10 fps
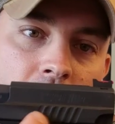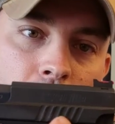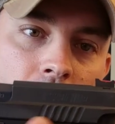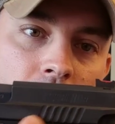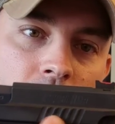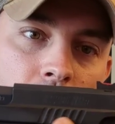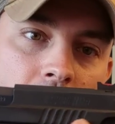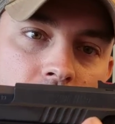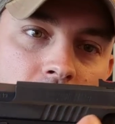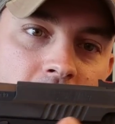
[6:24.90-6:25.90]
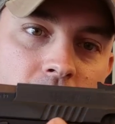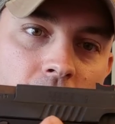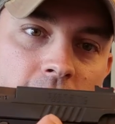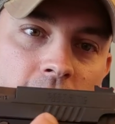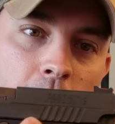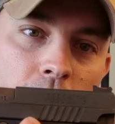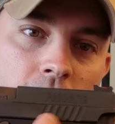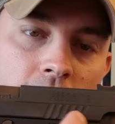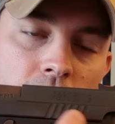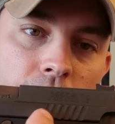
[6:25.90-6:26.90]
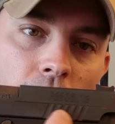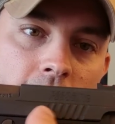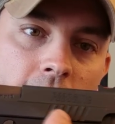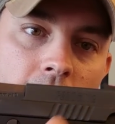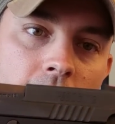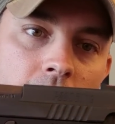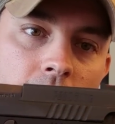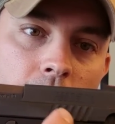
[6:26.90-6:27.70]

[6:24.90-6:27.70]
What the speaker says: rear serration that's very similar to this front here.